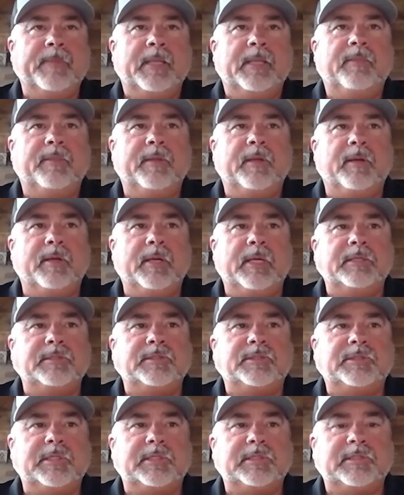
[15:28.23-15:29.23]
There
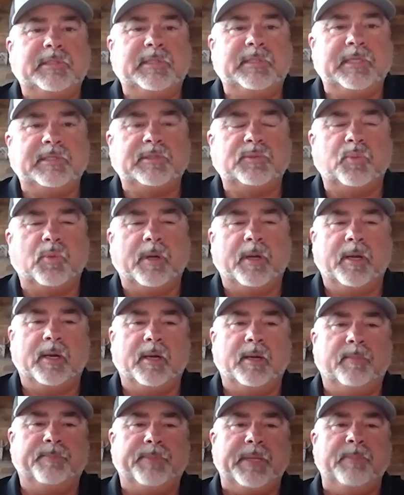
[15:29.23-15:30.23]
is just this
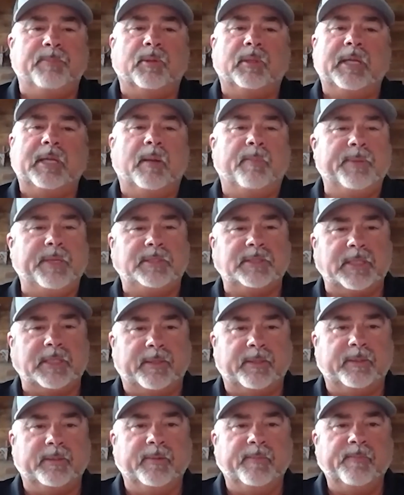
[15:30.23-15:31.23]
where people help each
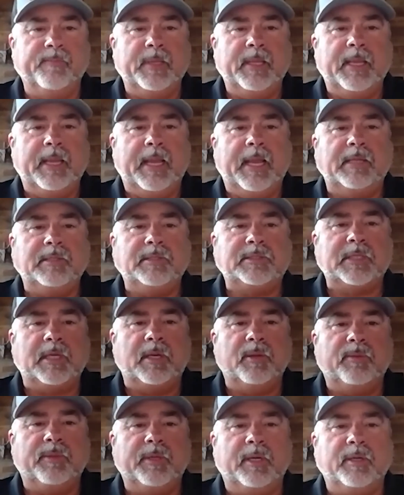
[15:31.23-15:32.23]
other. And
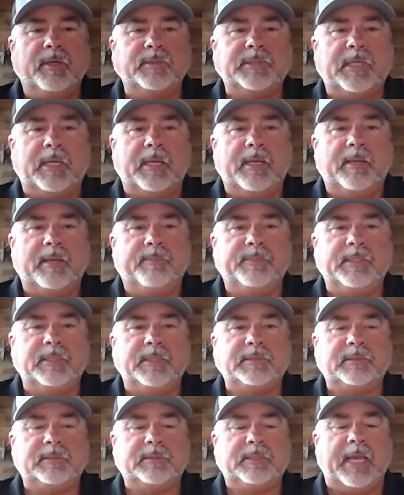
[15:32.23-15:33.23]
so there's
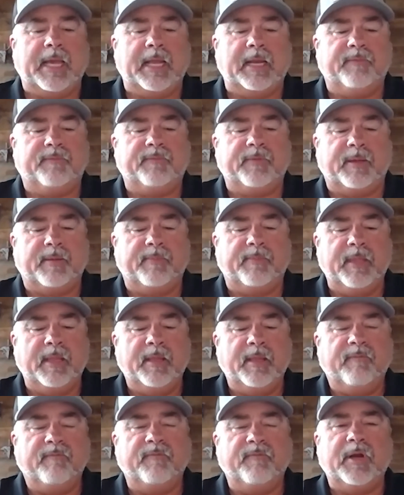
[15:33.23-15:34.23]
this kind of
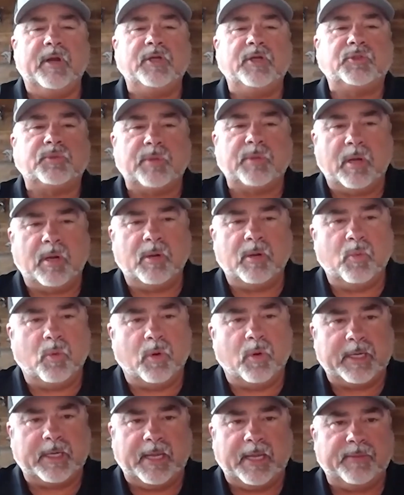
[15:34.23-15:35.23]
very strong
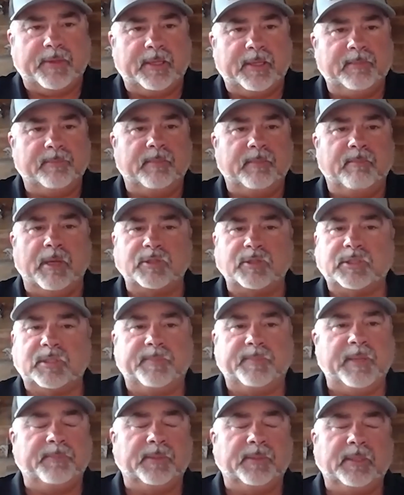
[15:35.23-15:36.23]
work ethic. Most of
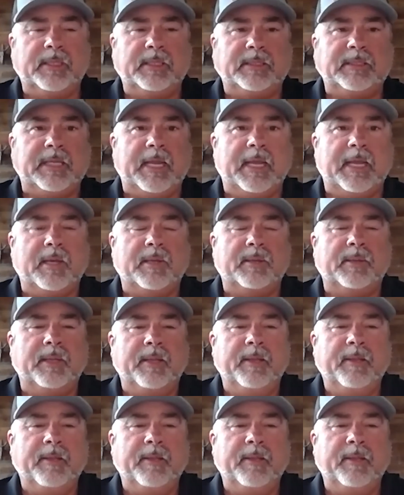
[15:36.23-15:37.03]
the people in the town